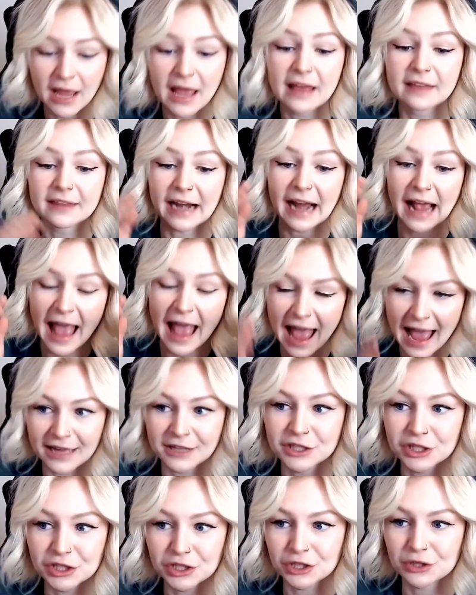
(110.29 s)
And then I
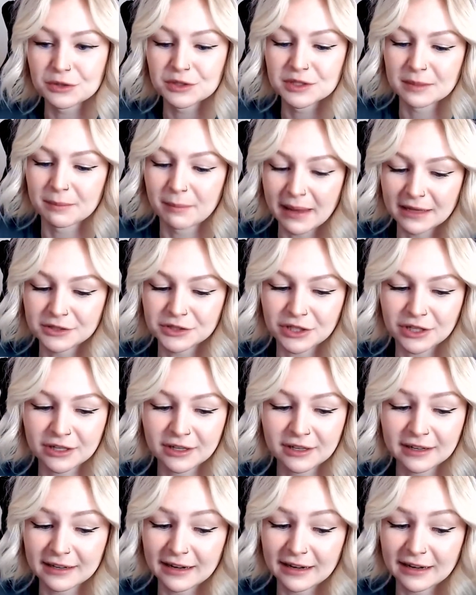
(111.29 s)
had to choose a major,